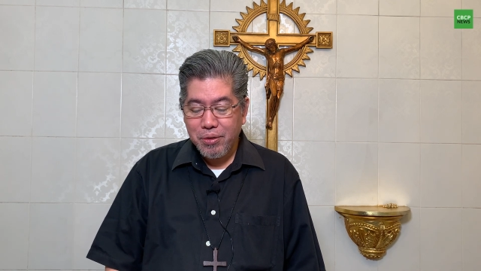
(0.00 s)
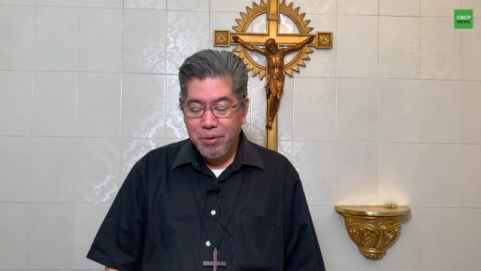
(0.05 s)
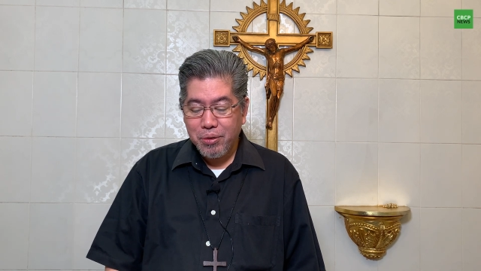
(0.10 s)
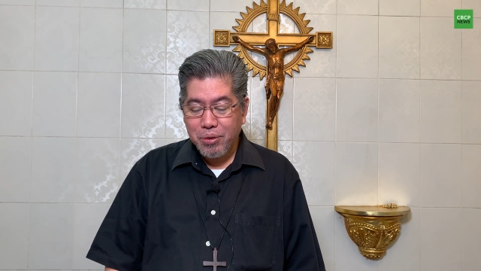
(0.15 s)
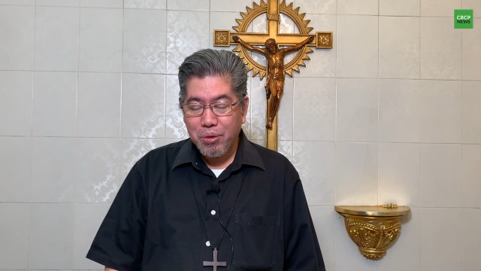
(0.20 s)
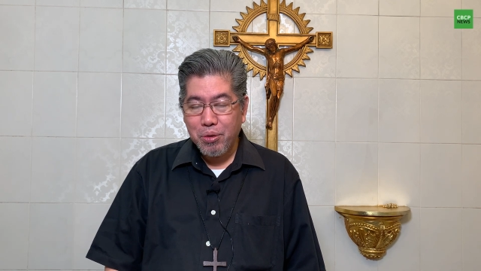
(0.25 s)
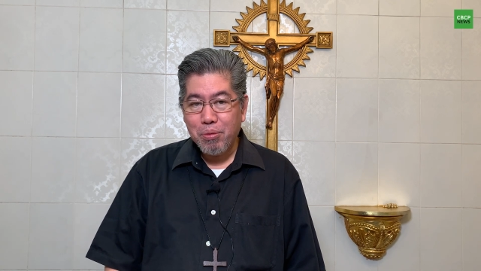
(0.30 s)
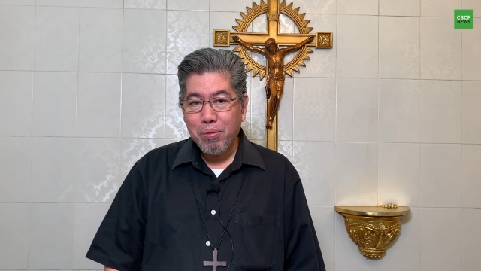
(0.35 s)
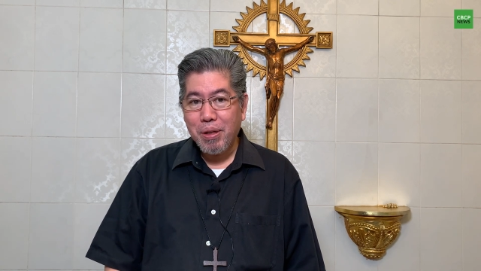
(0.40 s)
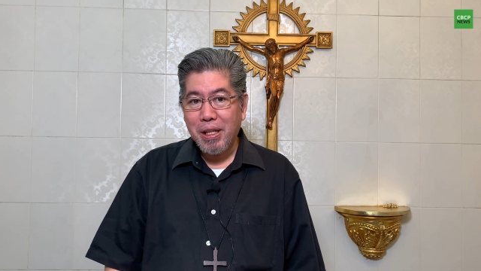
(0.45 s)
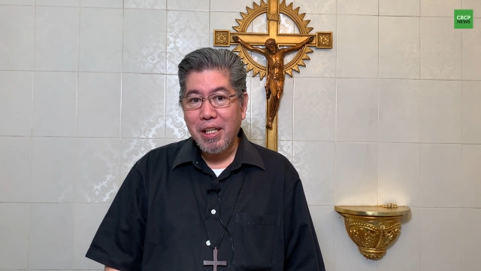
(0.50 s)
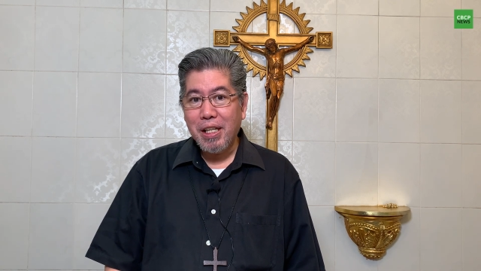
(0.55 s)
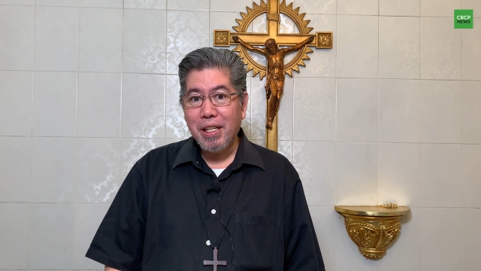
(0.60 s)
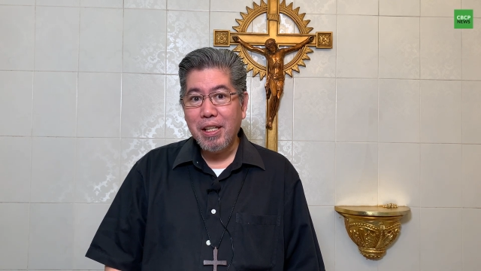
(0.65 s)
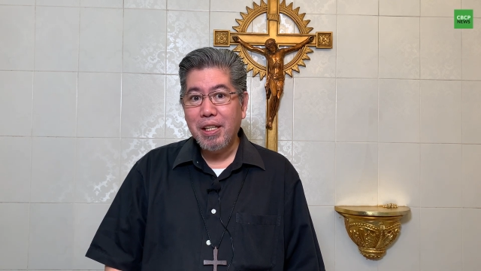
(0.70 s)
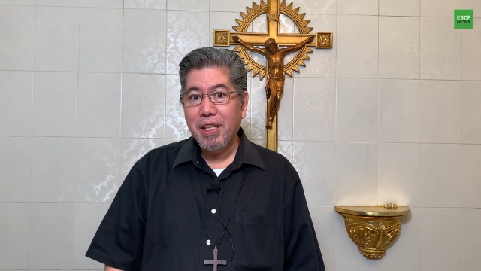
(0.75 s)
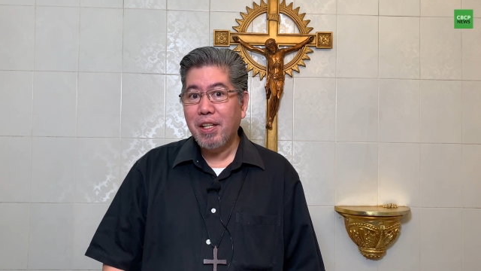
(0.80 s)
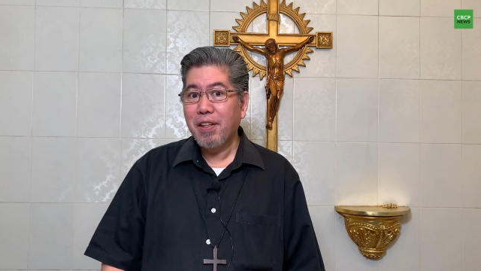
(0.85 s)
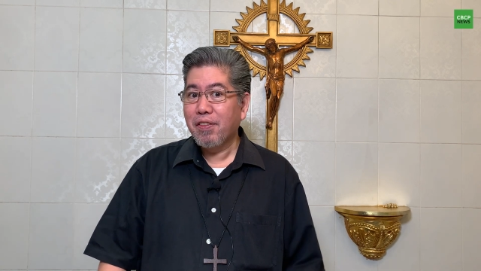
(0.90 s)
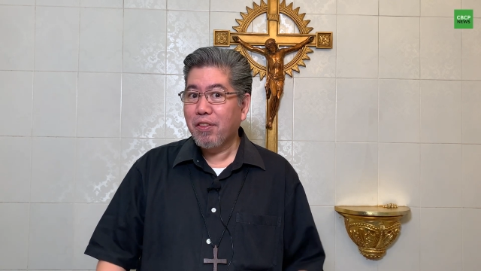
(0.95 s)
to be
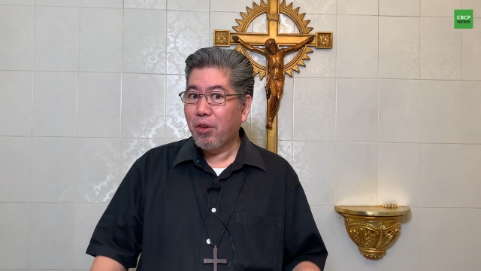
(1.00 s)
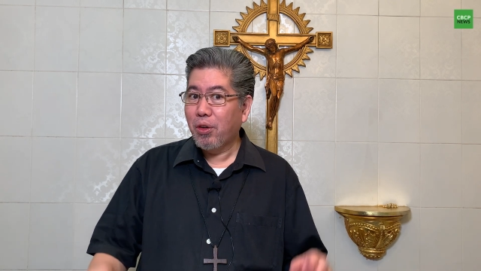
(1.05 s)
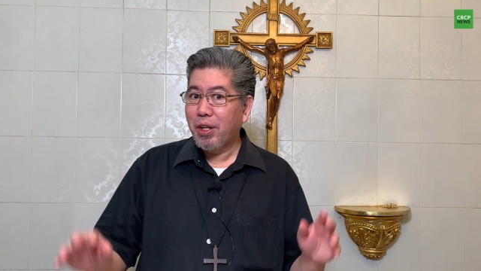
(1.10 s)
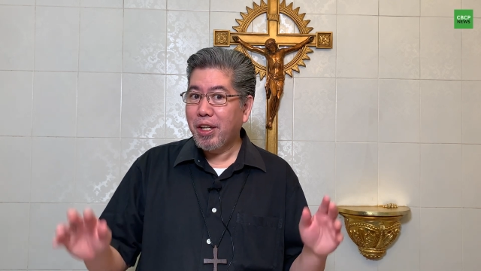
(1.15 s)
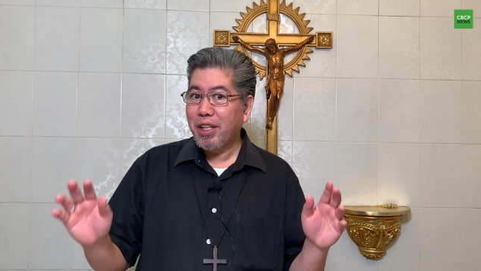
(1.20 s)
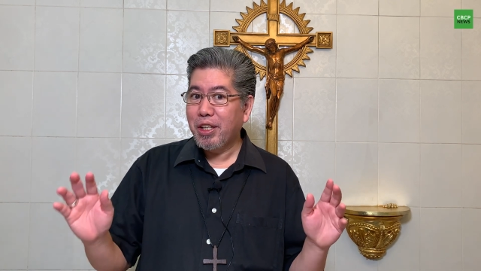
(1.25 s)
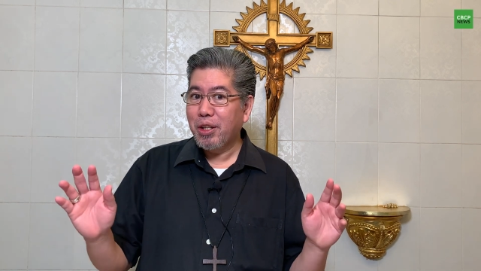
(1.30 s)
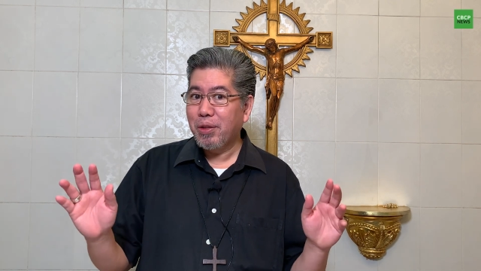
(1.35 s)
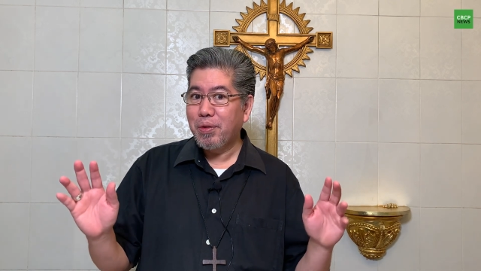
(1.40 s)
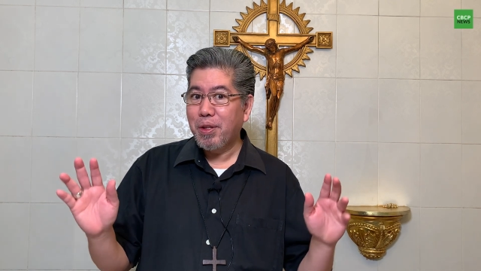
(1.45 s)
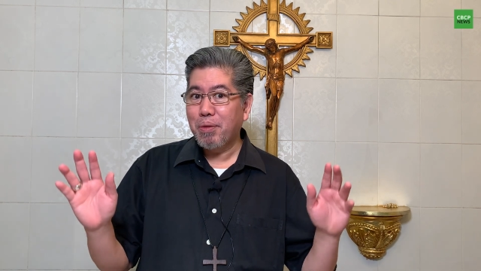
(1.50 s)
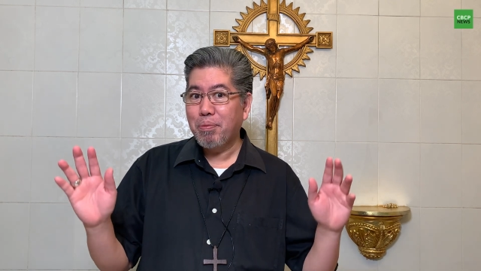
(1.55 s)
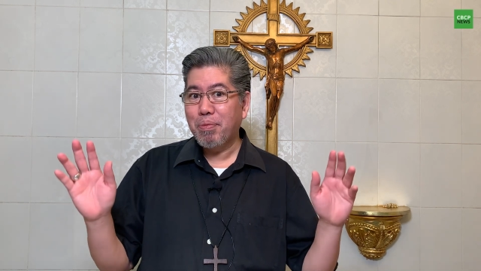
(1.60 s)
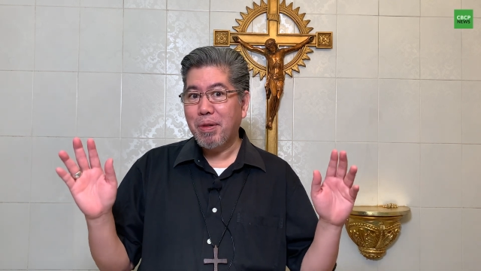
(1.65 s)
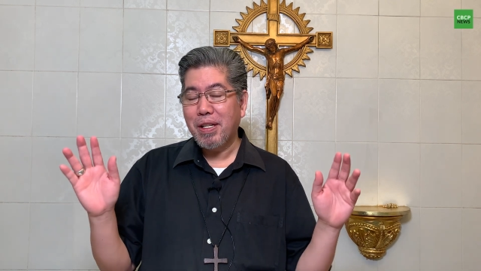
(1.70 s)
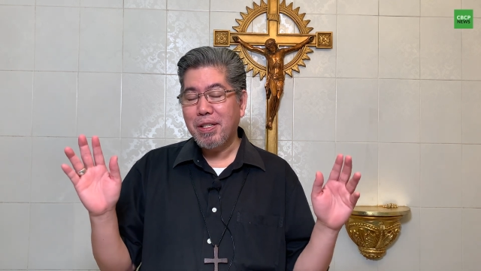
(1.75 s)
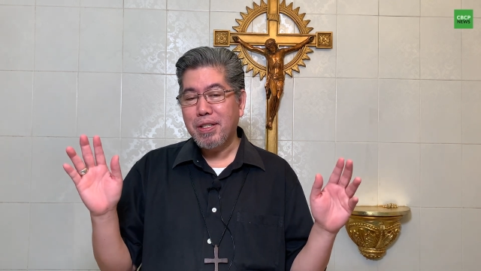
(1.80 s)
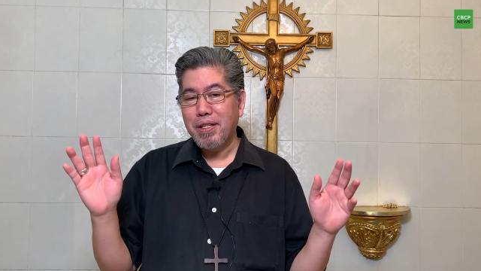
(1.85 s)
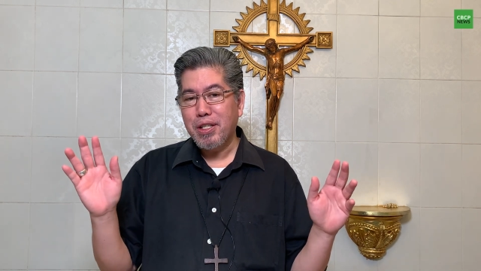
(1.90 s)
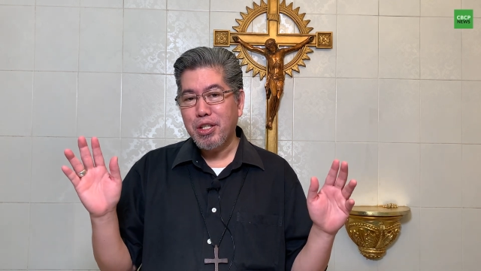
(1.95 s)
devoid of the
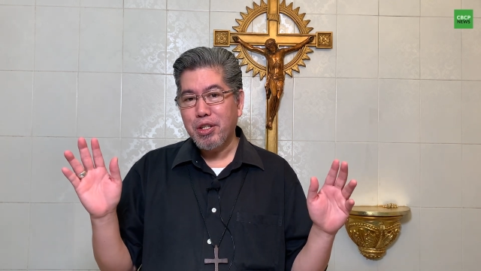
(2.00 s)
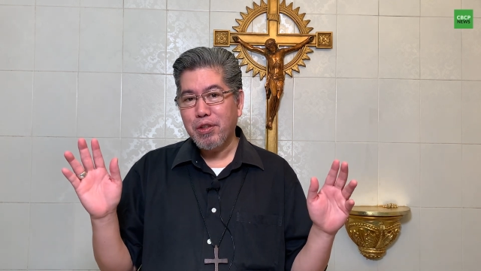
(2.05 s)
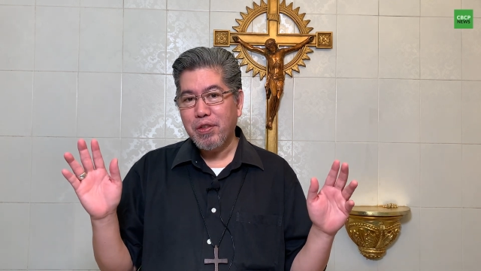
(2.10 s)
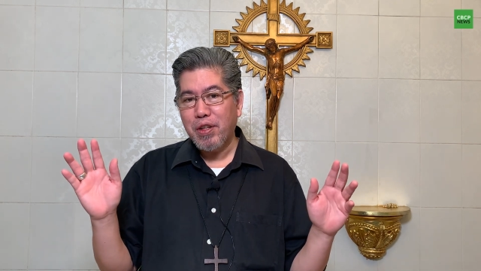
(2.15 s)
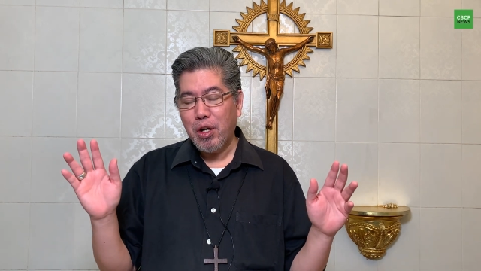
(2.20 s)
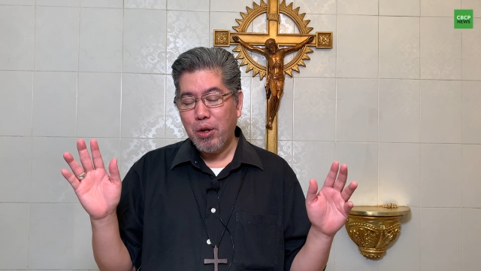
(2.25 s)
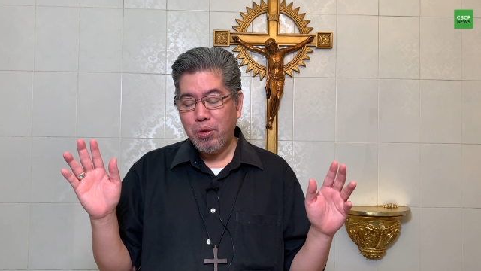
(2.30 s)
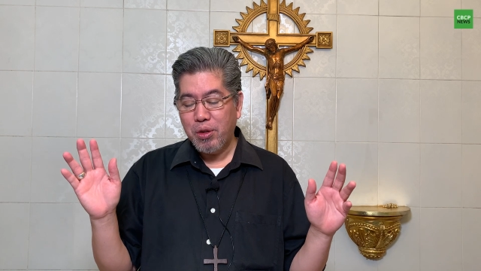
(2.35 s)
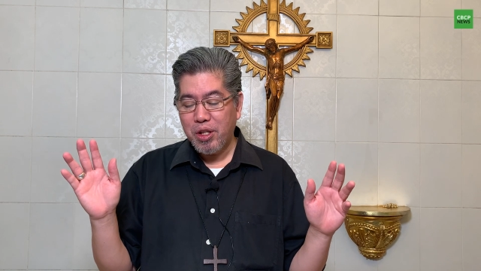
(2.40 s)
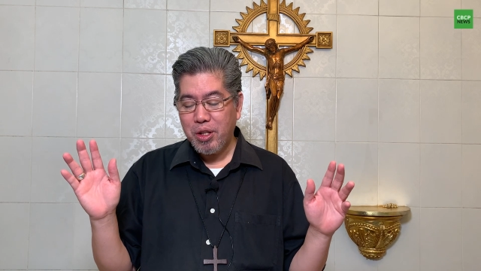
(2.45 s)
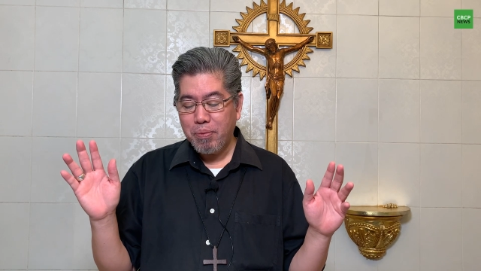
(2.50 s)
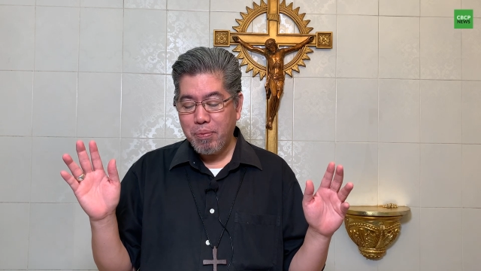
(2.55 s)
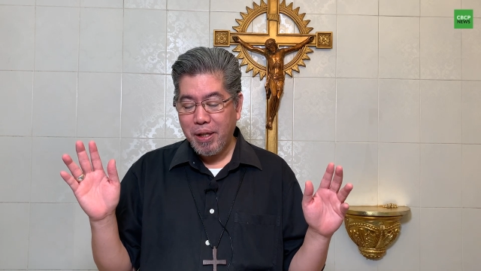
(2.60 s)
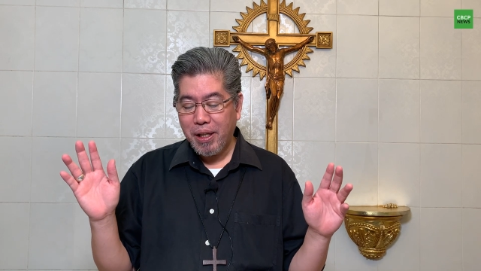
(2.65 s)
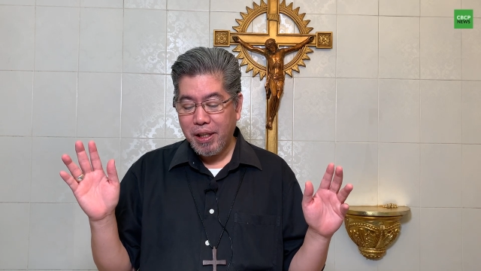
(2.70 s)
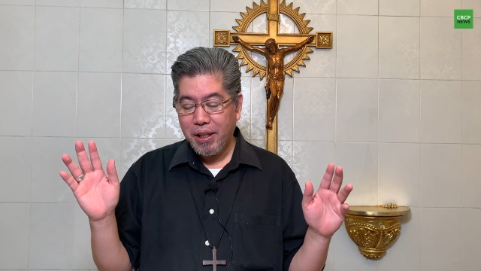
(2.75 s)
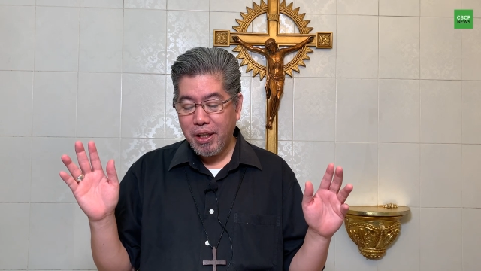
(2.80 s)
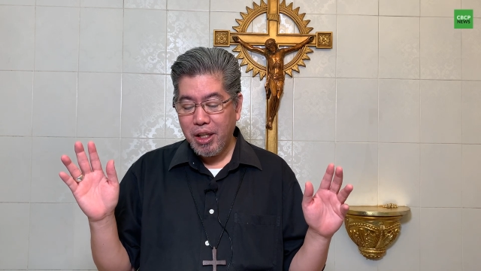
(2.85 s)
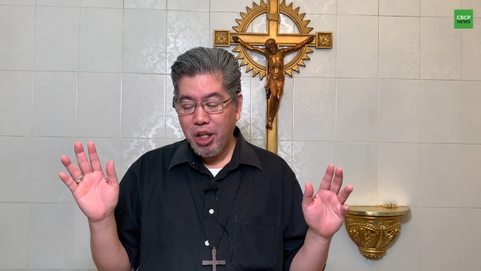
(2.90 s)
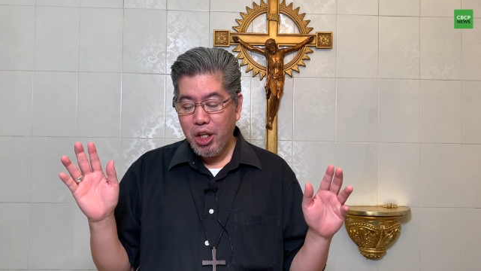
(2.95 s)
presence of the Holy
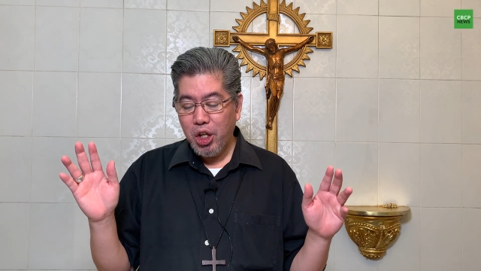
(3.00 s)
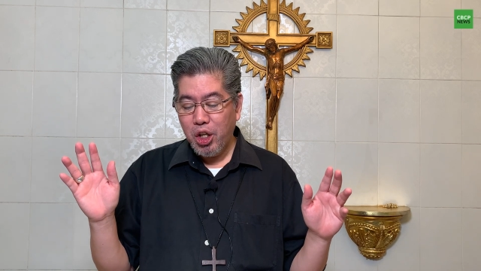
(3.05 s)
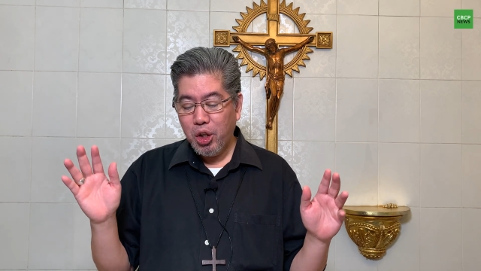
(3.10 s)
Spirit